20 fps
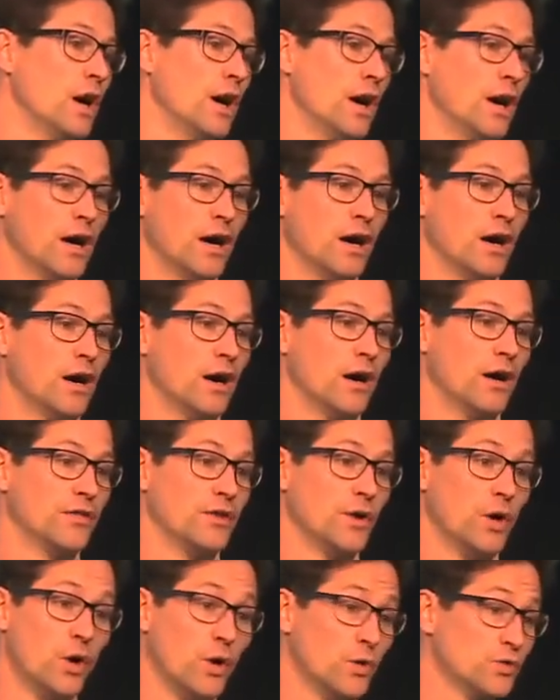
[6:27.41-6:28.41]

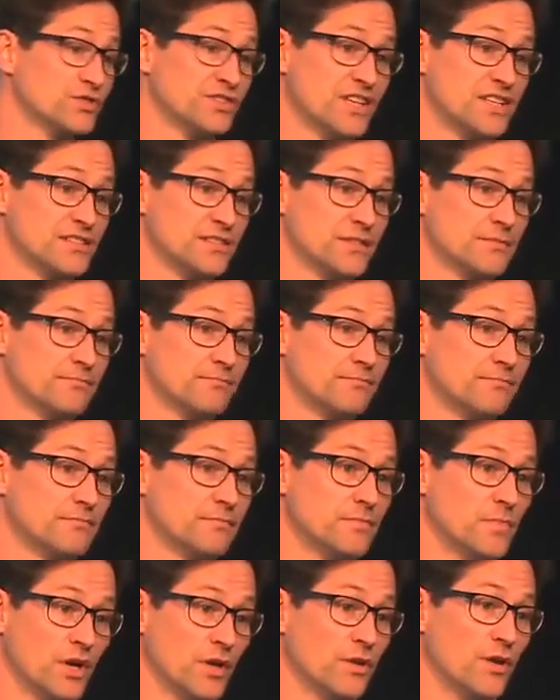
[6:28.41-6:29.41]
the whole system,
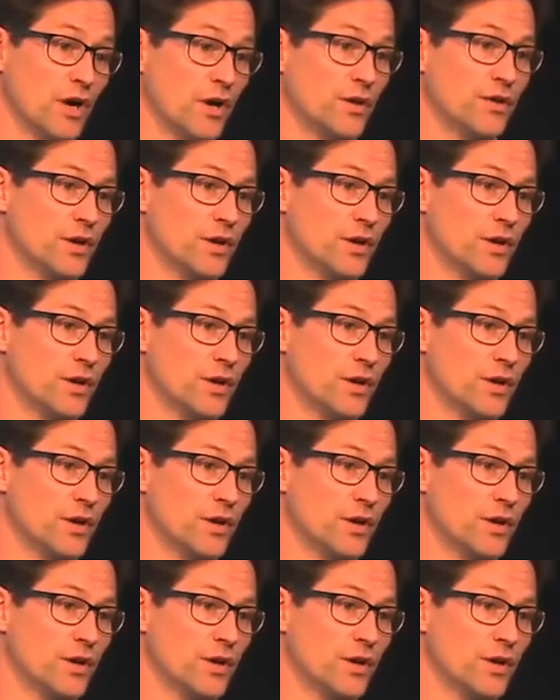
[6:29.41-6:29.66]
or